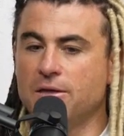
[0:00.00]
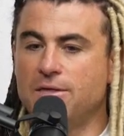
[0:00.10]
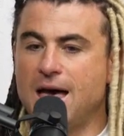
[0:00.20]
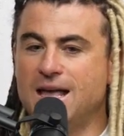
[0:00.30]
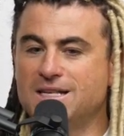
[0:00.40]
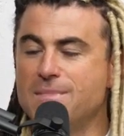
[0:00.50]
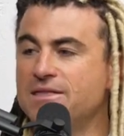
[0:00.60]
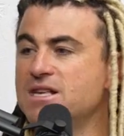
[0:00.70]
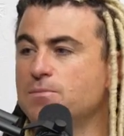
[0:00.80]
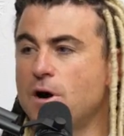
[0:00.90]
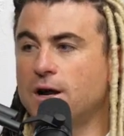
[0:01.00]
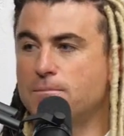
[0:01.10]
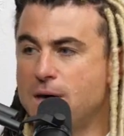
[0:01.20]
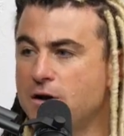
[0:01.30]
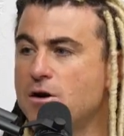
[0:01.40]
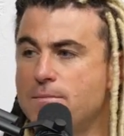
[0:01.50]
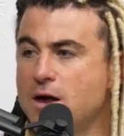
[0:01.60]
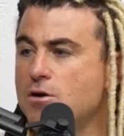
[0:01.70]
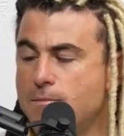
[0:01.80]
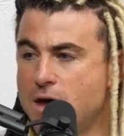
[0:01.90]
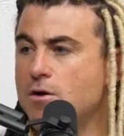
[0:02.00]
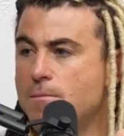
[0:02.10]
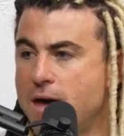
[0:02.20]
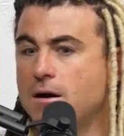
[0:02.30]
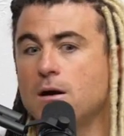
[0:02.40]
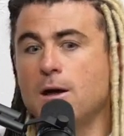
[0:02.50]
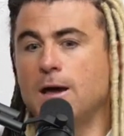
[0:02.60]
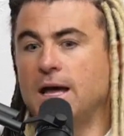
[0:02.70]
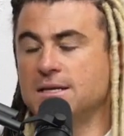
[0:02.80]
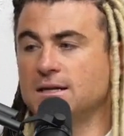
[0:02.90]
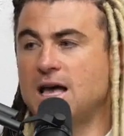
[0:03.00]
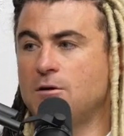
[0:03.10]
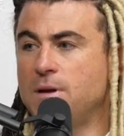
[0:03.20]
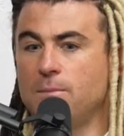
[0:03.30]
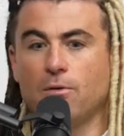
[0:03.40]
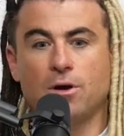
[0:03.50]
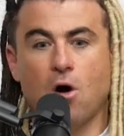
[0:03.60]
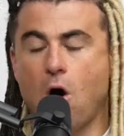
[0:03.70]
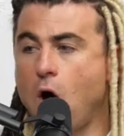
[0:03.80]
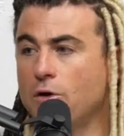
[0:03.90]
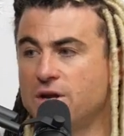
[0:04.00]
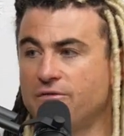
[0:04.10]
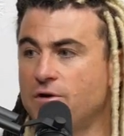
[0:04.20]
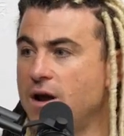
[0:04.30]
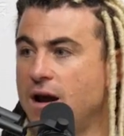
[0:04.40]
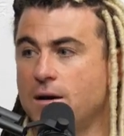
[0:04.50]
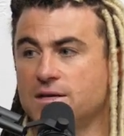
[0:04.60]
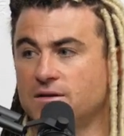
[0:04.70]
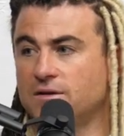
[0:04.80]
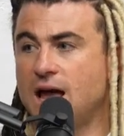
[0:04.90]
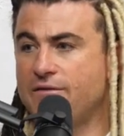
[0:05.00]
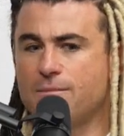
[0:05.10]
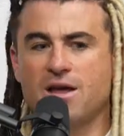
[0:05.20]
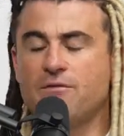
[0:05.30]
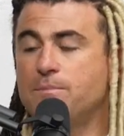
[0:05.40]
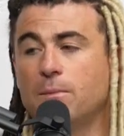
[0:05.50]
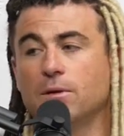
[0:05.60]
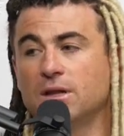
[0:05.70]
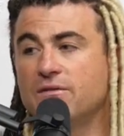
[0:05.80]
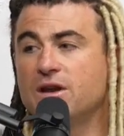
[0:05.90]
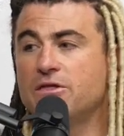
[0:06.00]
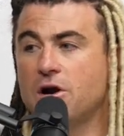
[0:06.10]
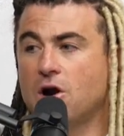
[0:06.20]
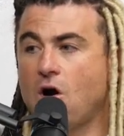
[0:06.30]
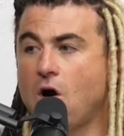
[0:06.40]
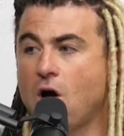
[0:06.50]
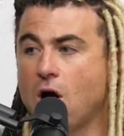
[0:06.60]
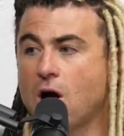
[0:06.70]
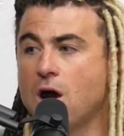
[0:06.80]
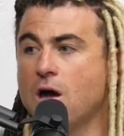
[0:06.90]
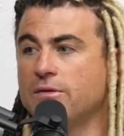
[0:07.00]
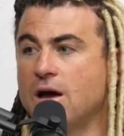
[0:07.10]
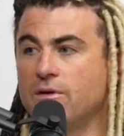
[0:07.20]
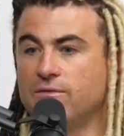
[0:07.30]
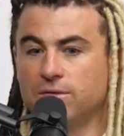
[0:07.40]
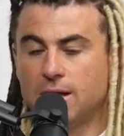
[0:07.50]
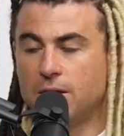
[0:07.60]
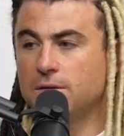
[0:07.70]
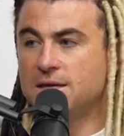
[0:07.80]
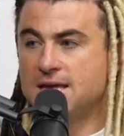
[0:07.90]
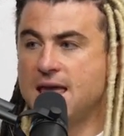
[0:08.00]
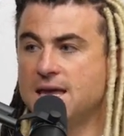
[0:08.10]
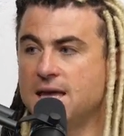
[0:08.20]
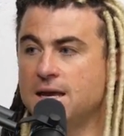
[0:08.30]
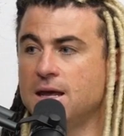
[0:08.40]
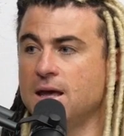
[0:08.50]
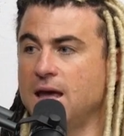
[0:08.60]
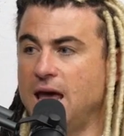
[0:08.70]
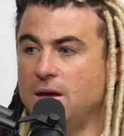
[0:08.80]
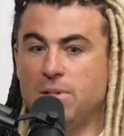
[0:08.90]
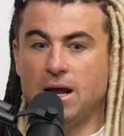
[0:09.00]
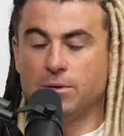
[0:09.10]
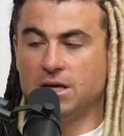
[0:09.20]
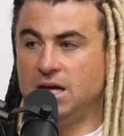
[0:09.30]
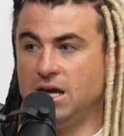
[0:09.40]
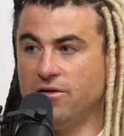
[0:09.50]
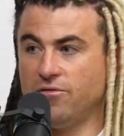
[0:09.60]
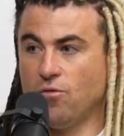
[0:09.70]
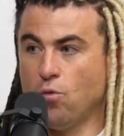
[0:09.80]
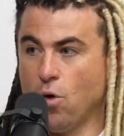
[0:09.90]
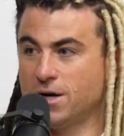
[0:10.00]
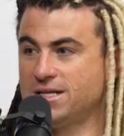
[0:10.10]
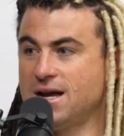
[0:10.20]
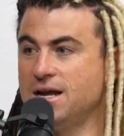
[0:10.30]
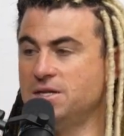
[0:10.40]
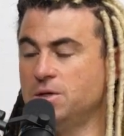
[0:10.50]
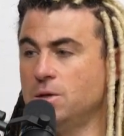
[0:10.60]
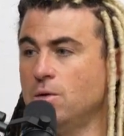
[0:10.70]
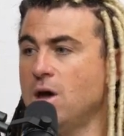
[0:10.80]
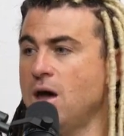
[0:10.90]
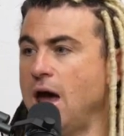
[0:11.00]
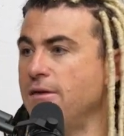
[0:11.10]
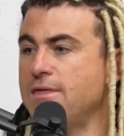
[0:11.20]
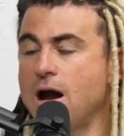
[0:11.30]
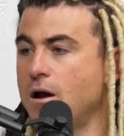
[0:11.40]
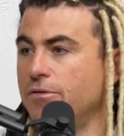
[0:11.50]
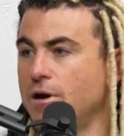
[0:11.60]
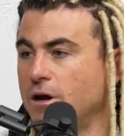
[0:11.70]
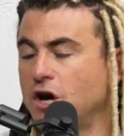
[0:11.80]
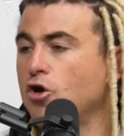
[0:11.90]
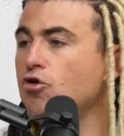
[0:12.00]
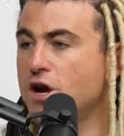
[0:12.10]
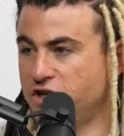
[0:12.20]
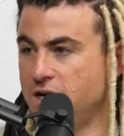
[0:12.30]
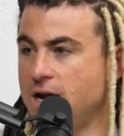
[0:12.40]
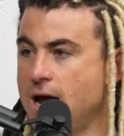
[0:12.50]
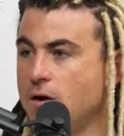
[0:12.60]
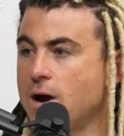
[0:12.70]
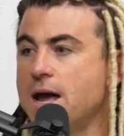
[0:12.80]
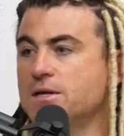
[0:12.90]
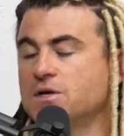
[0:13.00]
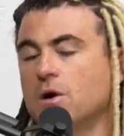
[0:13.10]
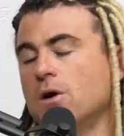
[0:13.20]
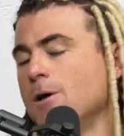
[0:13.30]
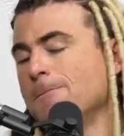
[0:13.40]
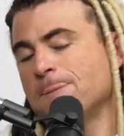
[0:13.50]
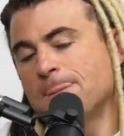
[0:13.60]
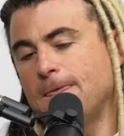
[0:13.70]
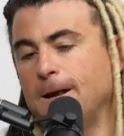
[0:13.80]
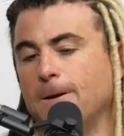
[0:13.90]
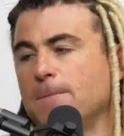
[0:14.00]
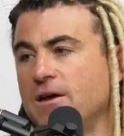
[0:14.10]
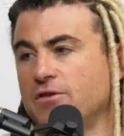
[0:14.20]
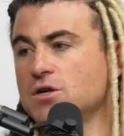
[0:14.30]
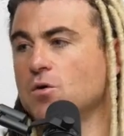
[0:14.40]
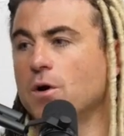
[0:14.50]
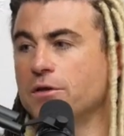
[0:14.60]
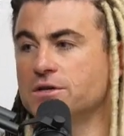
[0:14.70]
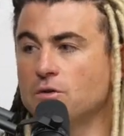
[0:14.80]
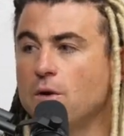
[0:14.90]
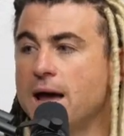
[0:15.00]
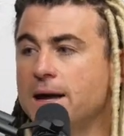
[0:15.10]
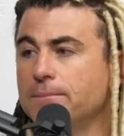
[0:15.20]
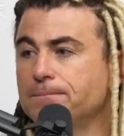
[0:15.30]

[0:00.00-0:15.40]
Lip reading: That has made this product better and better and better and better. And it's allowed people in all different areas of life. I mean, I have people living in their car that we've literally taken and been able to give work study to, and they're crushing it now, right? So, if there's a will, there's a way.